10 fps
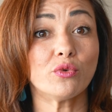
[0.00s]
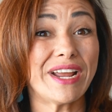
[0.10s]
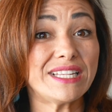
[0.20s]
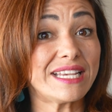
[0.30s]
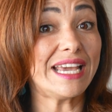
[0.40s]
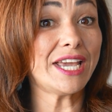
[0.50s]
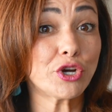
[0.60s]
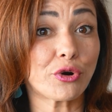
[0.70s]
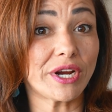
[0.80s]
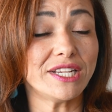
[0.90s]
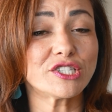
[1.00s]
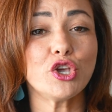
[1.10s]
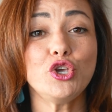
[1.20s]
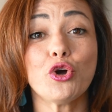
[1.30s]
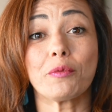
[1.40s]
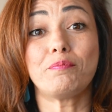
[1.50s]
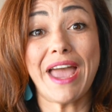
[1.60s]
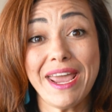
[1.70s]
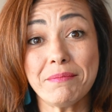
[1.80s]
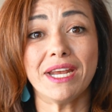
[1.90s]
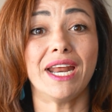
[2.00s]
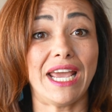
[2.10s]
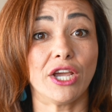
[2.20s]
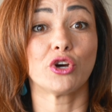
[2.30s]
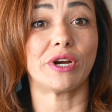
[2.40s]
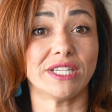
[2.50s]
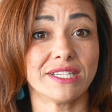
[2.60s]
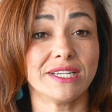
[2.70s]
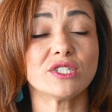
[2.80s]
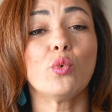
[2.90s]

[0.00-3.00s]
rates increase, your payment increases,